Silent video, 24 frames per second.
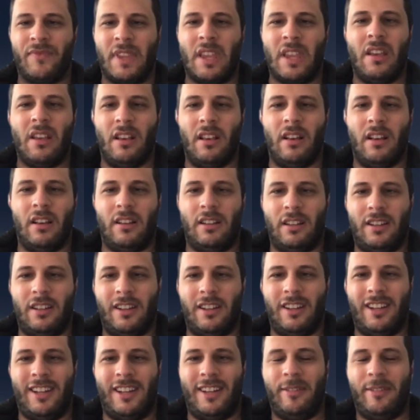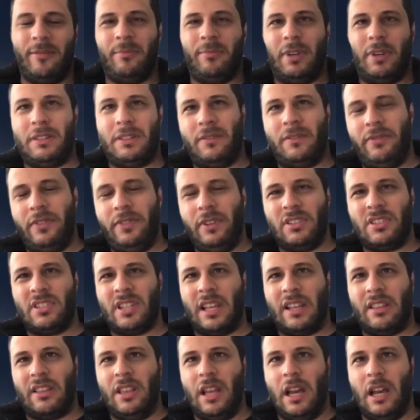But it feels
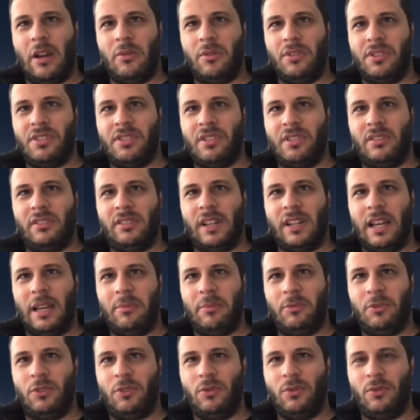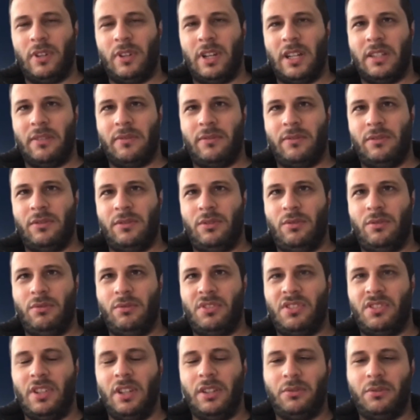like now is the time to
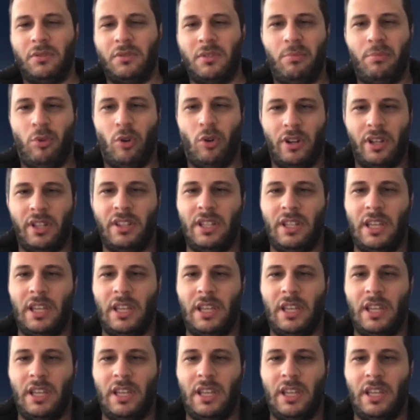stick to the boring